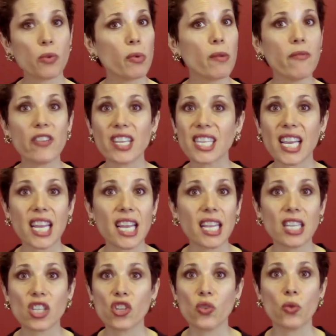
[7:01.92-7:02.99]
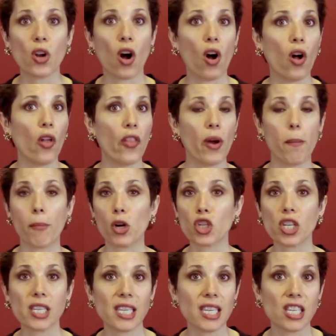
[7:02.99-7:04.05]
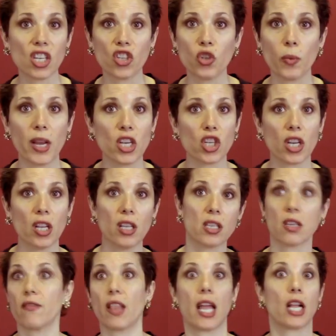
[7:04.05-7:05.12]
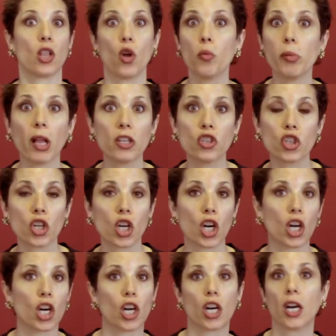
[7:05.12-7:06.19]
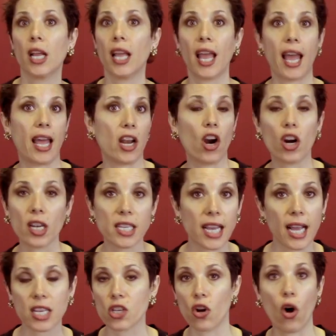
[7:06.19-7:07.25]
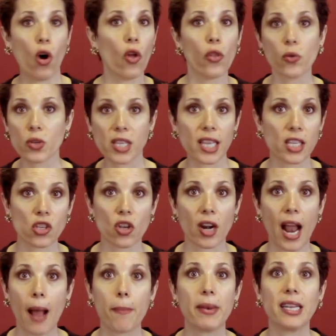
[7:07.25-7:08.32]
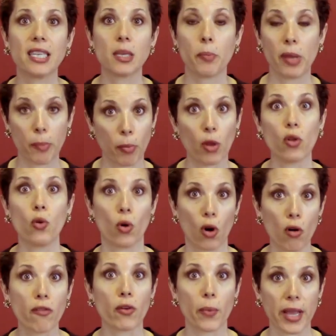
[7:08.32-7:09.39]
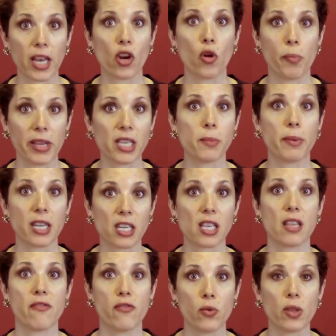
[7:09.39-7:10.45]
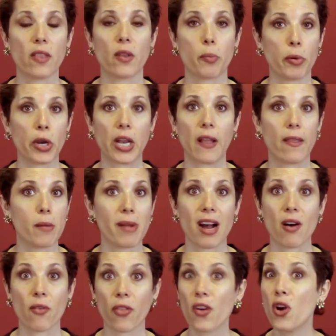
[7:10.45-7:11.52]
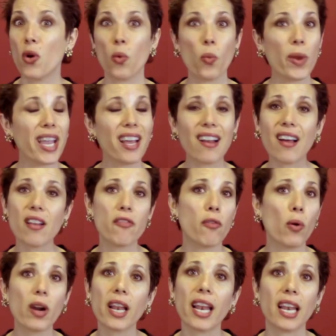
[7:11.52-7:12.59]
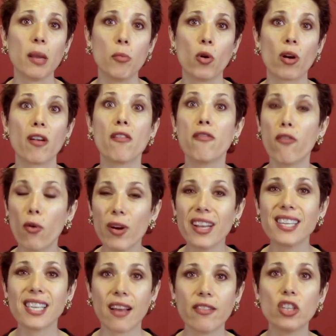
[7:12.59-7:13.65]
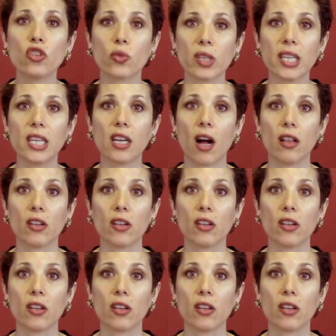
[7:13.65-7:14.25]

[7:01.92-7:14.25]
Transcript: room visits due to all the emergency situations of like low blood sugar and heart attacks and all those things that are happening to people who are overweight and obese because of the food that they're putting in their mouth. We cannot afford it anymore. $47 trillion.